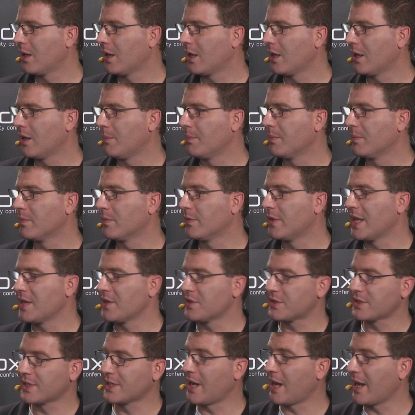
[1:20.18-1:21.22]
Um,
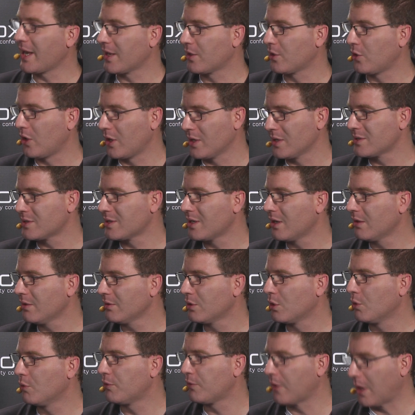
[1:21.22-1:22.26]
there's Kai Kreuzer
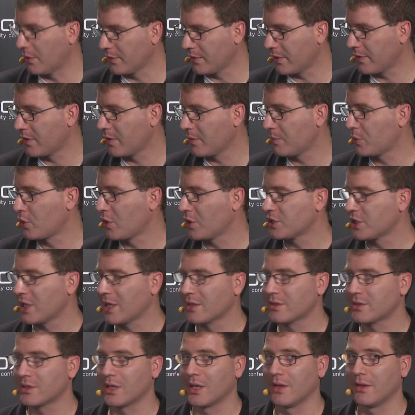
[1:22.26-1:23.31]
who mm-hmm. founded the
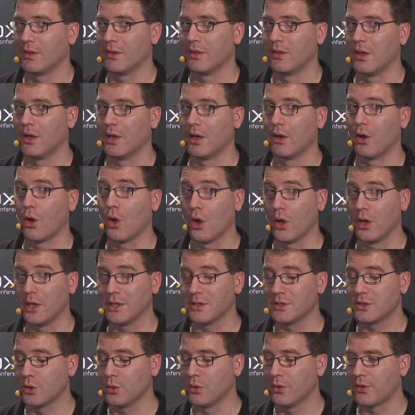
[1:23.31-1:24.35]
project in early
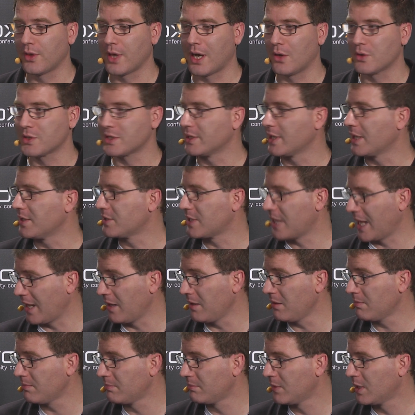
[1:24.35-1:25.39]

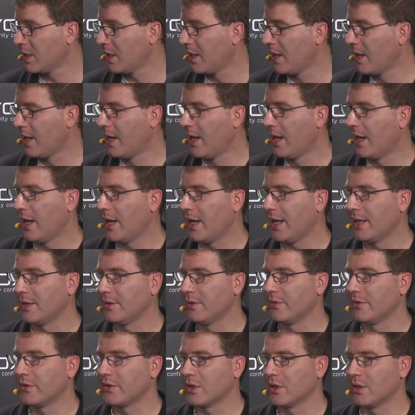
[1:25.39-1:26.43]
2010, okay.
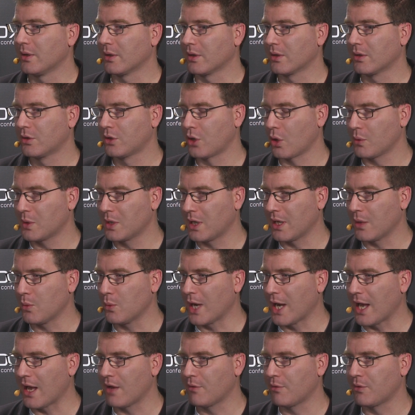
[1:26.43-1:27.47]
and currently we
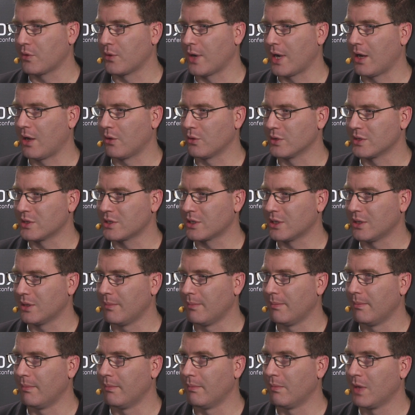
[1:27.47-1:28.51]
have around.
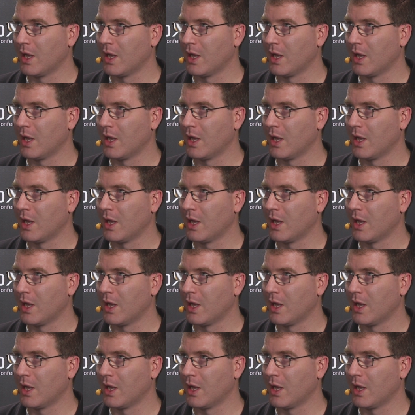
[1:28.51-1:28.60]
Um,